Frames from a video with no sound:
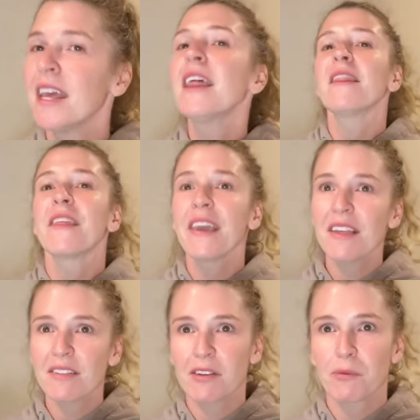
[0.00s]

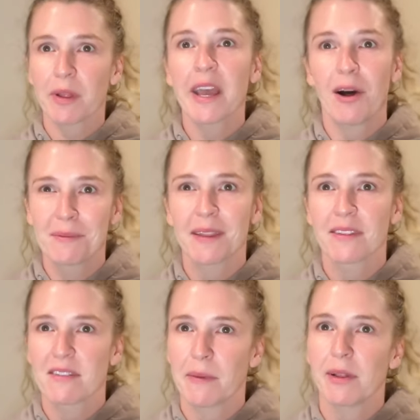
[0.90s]
these can really help get the
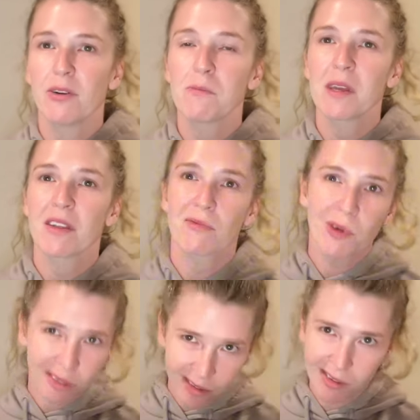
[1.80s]
smell out, because
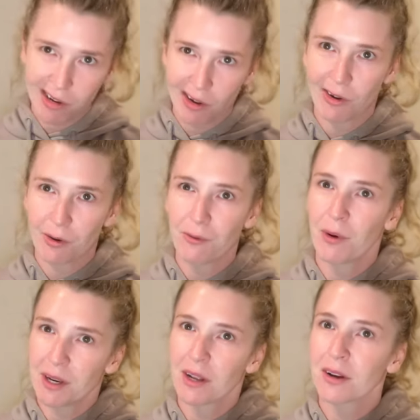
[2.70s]
once you know
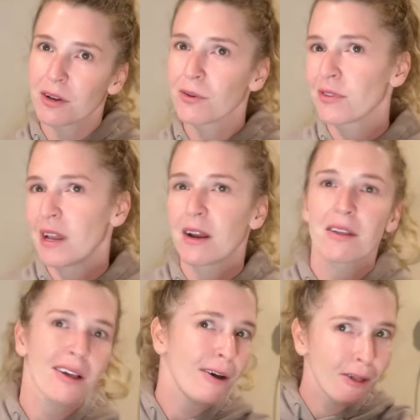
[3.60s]
one dog goes
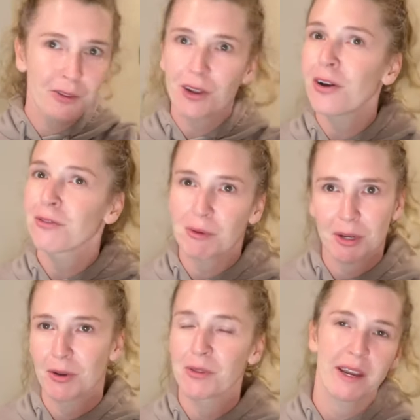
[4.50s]
there, all the dogs want to
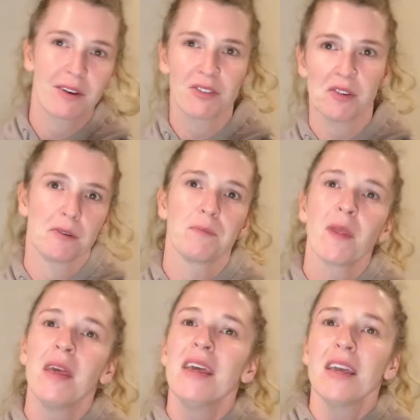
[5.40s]
go there, so
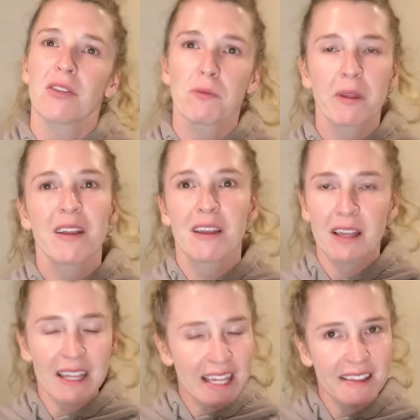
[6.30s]
it's really
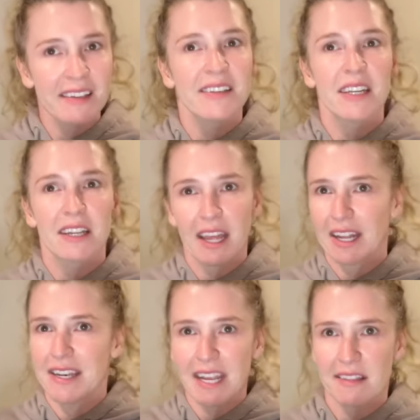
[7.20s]
easy to kind
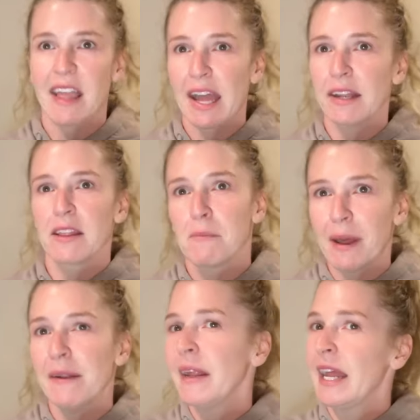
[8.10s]
of nix that in the
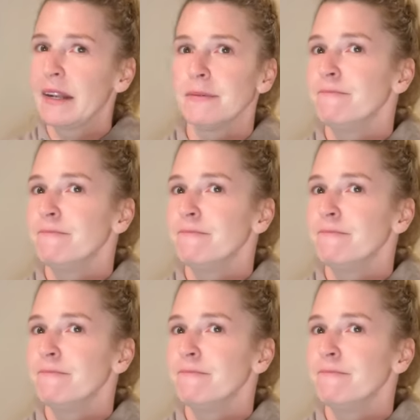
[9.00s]
butt, and